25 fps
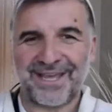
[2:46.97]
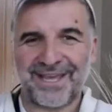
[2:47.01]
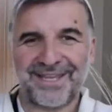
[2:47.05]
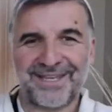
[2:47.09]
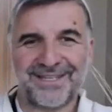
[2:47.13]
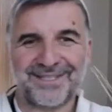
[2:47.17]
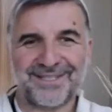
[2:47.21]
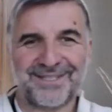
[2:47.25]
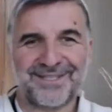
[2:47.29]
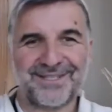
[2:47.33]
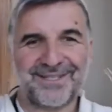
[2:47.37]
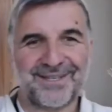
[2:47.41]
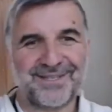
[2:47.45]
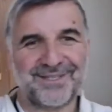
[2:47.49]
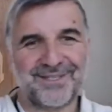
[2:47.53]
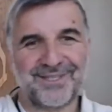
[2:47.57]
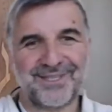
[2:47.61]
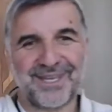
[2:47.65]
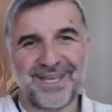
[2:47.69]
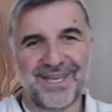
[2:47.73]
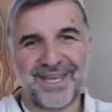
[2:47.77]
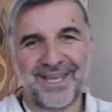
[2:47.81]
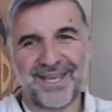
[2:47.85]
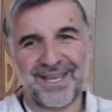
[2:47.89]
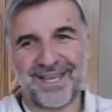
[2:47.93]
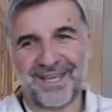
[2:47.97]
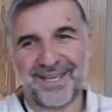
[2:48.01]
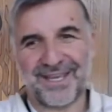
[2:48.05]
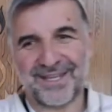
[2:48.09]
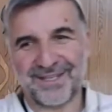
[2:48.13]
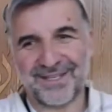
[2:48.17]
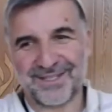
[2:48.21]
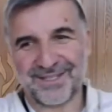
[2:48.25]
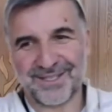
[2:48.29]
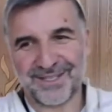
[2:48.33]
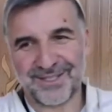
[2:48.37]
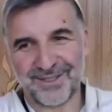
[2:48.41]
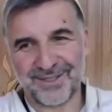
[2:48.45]
It's skiing.
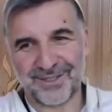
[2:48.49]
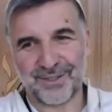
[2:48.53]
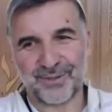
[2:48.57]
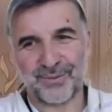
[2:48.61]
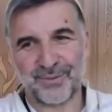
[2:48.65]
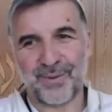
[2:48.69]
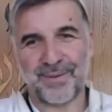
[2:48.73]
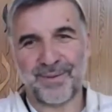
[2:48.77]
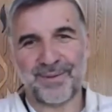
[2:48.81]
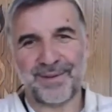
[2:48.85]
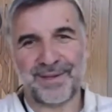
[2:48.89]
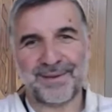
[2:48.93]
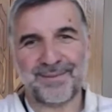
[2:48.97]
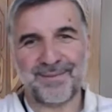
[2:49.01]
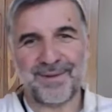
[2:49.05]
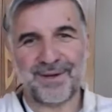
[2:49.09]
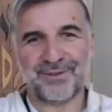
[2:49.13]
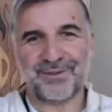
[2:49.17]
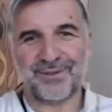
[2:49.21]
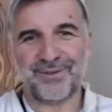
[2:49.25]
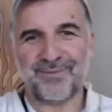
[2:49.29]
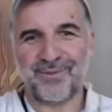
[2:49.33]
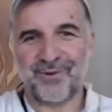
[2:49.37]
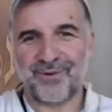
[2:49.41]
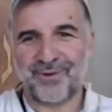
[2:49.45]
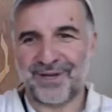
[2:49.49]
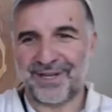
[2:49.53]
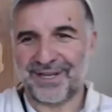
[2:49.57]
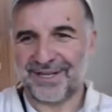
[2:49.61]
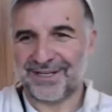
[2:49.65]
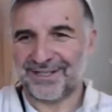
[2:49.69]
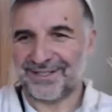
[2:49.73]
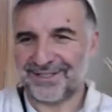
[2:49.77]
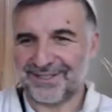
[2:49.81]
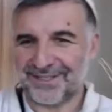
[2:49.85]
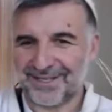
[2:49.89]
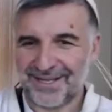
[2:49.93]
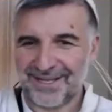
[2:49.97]
It's swimming most
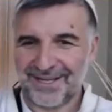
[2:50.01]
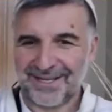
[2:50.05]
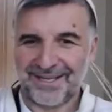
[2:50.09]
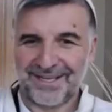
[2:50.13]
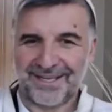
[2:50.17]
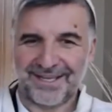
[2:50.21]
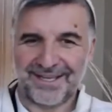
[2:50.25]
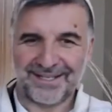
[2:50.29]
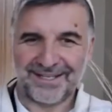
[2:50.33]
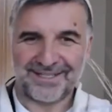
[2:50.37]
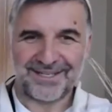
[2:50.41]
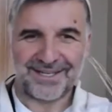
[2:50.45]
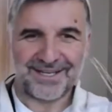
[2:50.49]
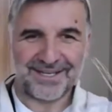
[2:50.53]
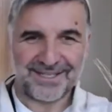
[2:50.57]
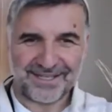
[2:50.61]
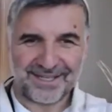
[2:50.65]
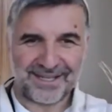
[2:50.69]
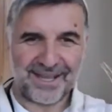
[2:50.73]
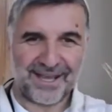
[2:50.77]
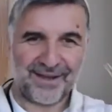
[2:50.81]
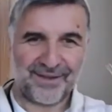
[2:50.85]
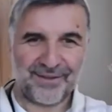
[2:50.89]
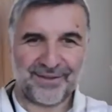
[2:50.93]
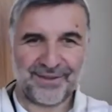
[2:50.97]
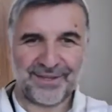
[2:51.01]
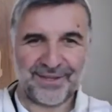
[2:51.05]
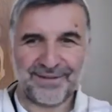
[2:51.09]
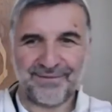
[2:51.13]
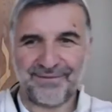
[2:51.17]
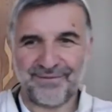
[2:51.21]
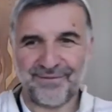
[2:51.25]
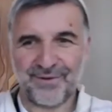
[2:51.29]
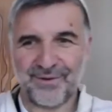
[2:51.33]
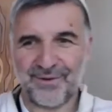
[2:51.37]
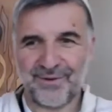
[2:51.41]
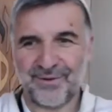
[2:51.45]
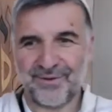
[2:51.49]
mornings. It's eating healthy
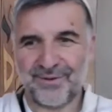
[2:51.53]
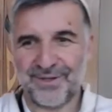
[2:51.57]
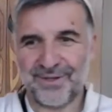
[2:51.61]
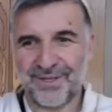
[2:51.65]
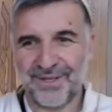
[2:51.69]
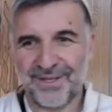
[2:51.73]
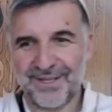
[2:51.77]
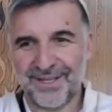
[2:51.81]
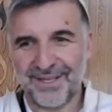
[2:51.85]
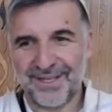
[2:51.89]
food.